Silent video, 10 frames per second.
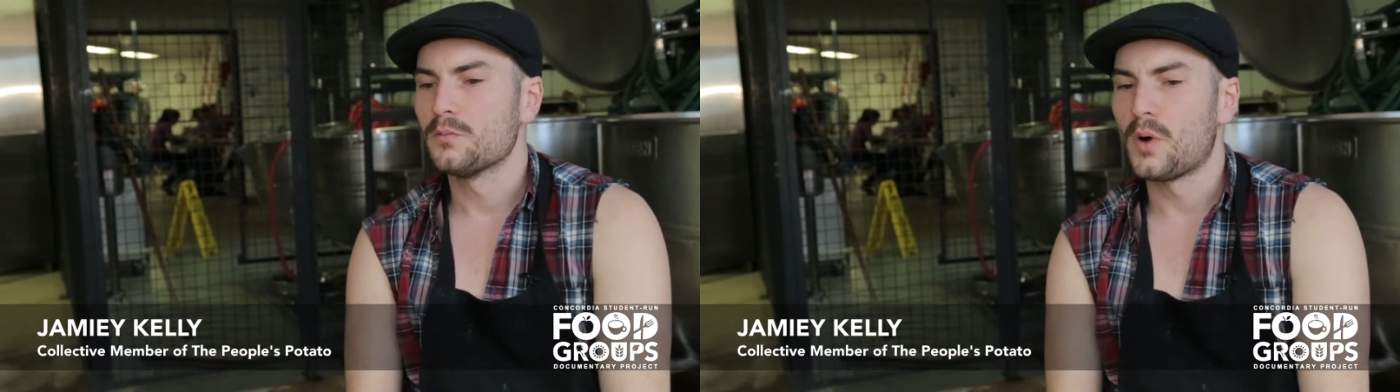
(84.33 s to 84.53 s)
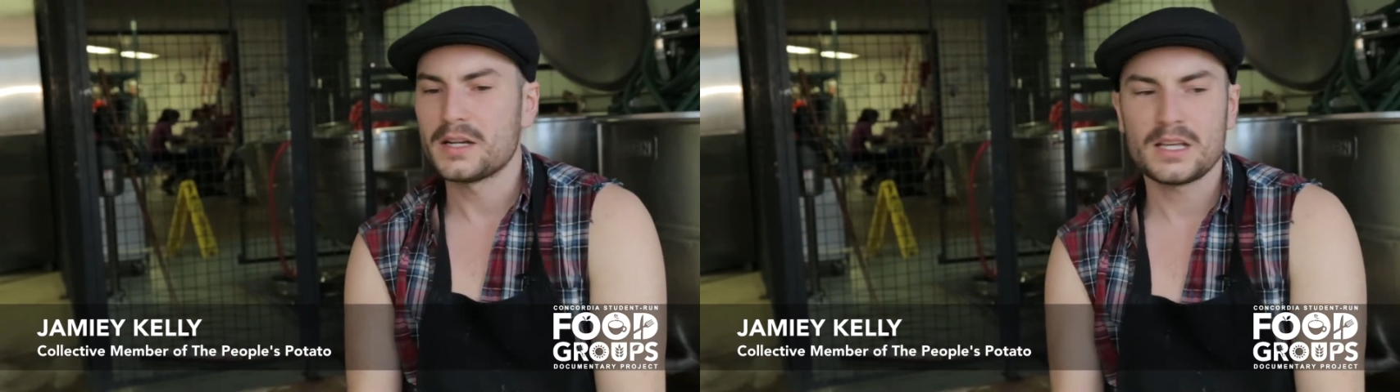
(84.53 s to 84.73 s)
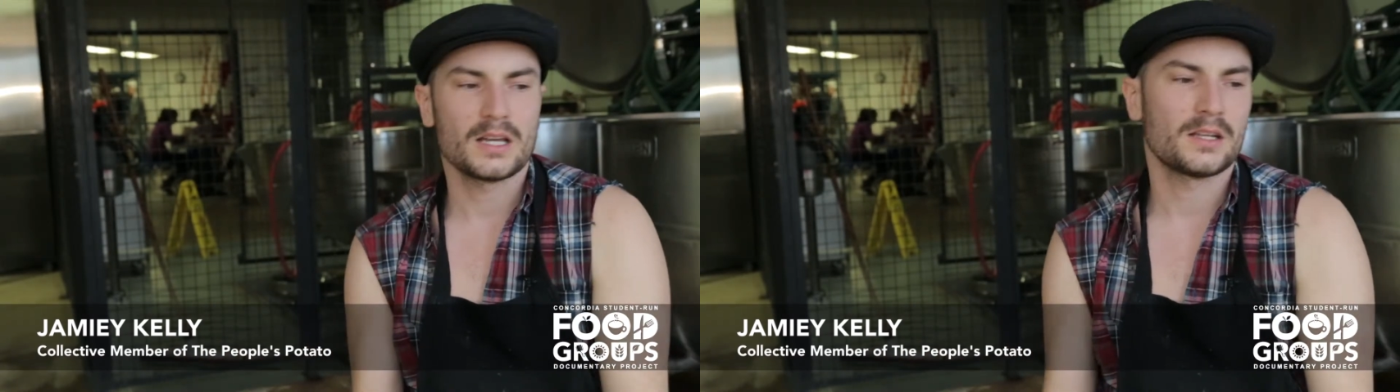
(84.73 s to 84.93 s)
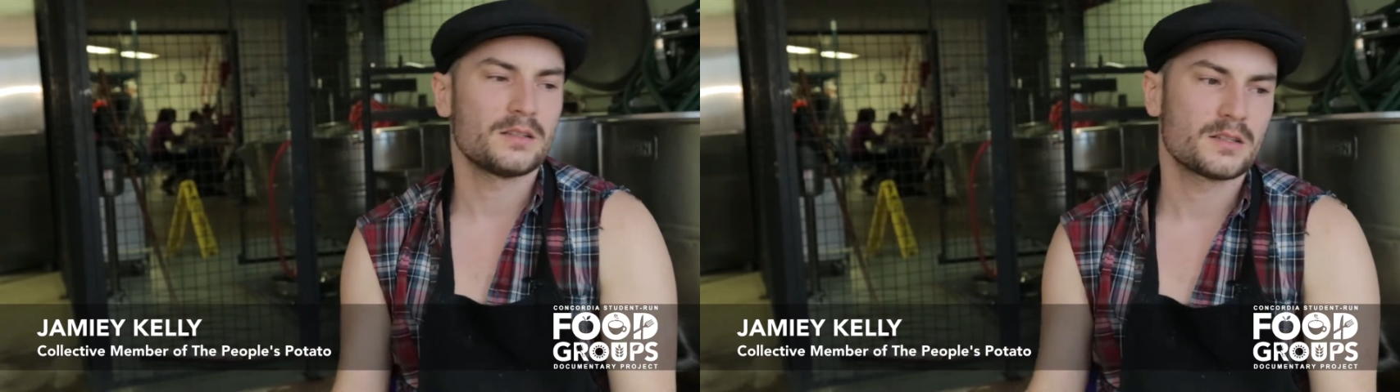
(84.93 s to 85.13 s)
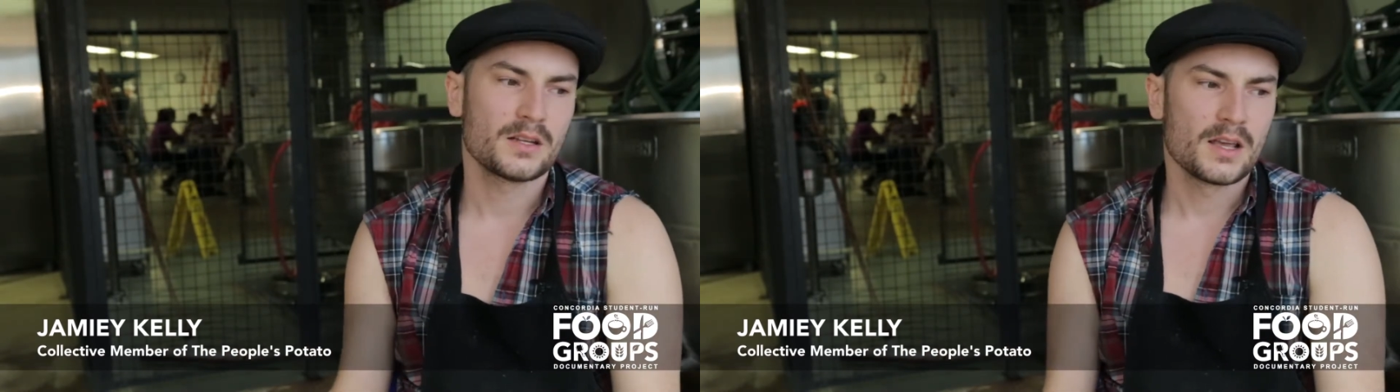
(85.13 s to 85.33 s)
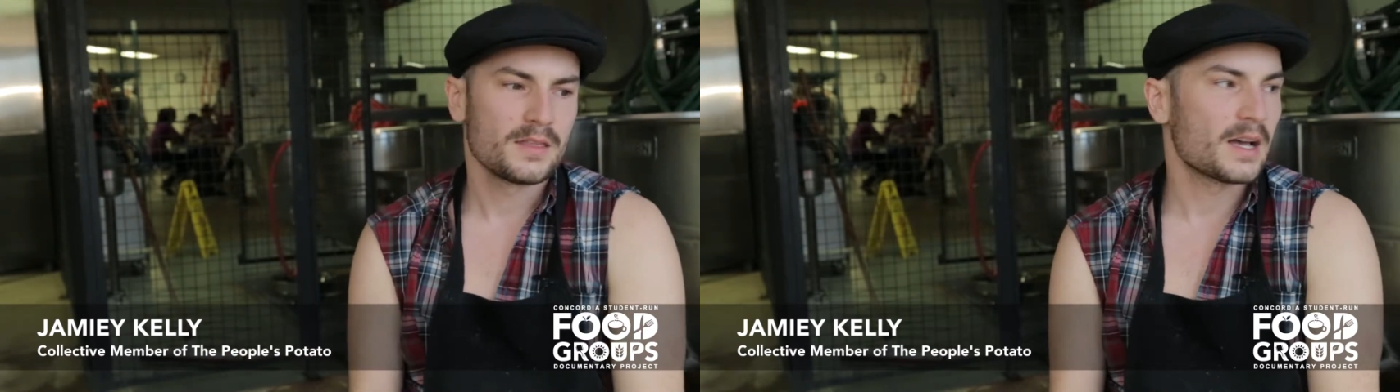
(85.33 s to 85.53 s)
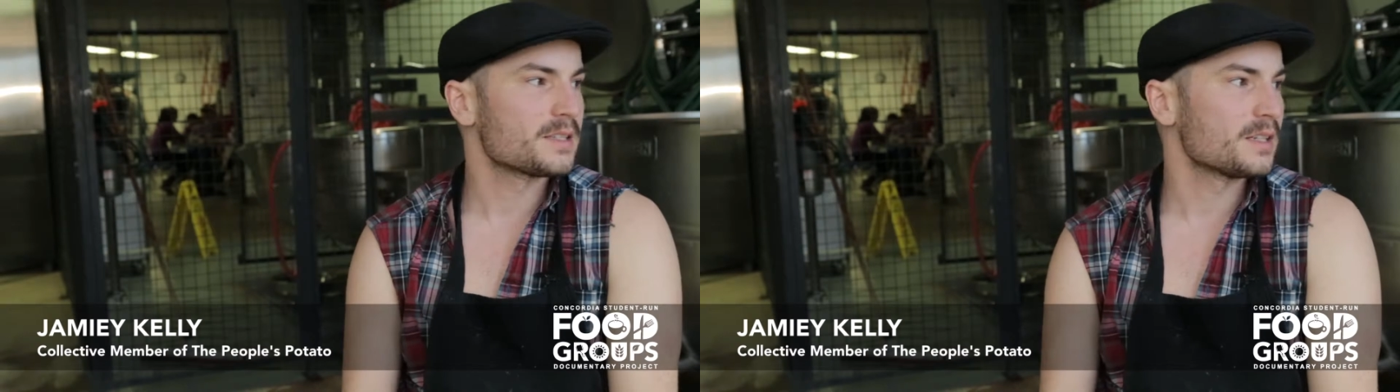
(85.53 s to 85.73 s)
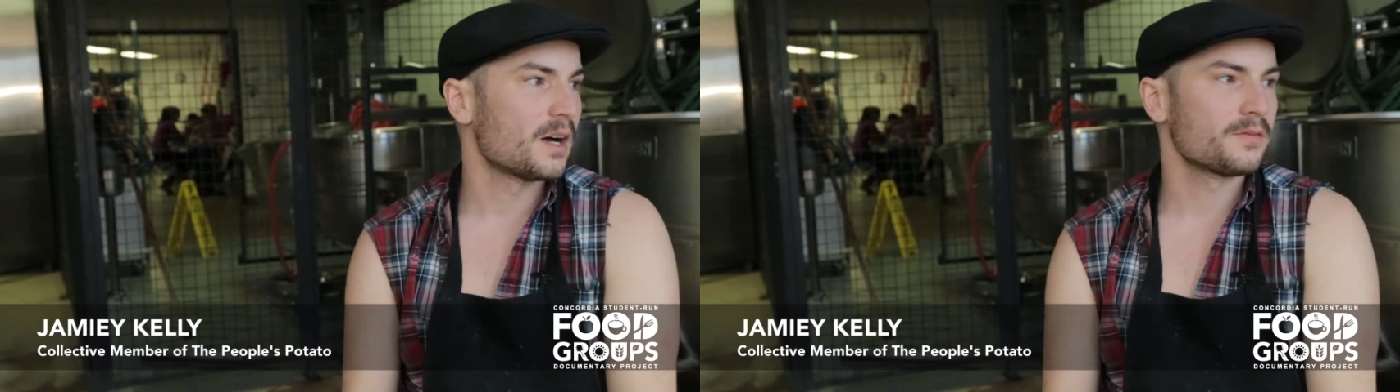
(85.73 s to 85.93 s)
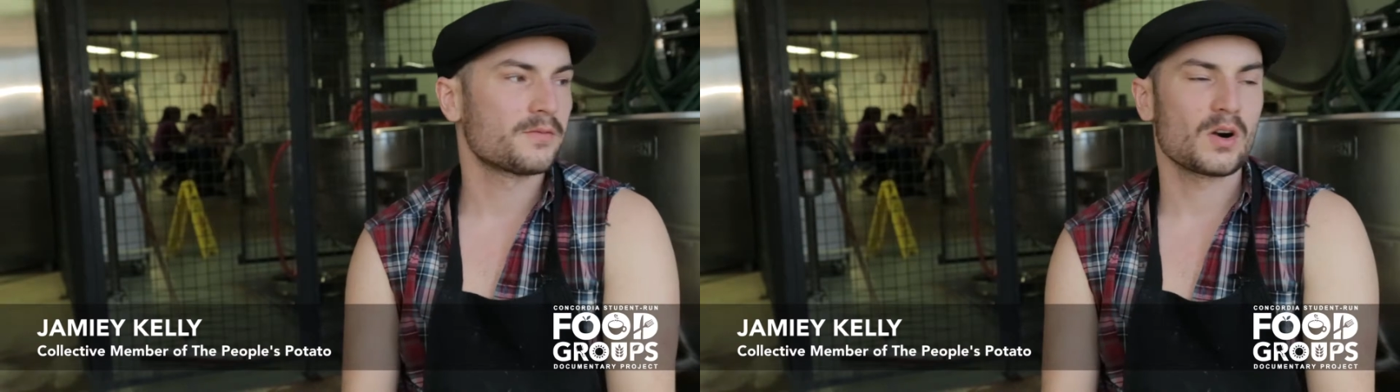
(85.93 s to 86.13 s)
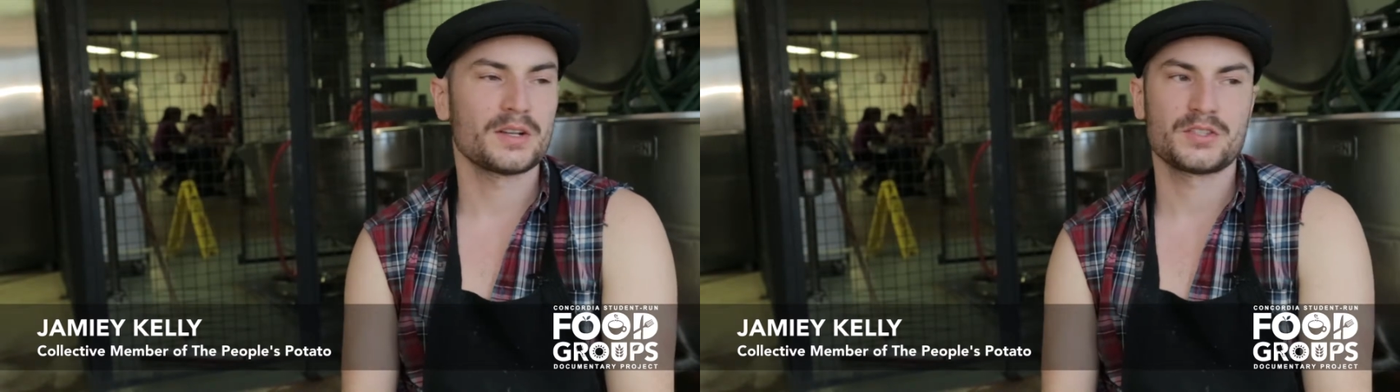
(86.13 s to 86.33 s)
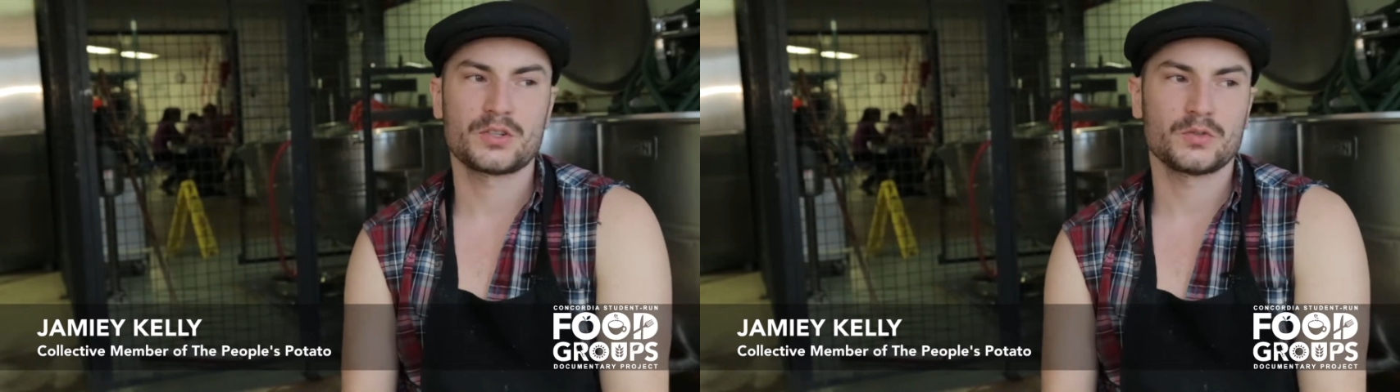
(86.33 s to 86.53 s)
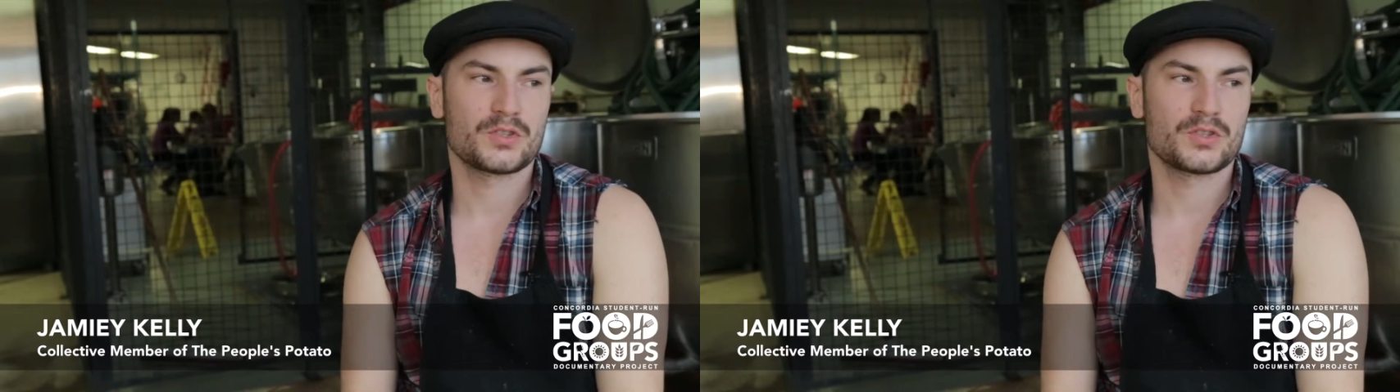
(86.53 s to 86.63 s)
money, and that's enough for us to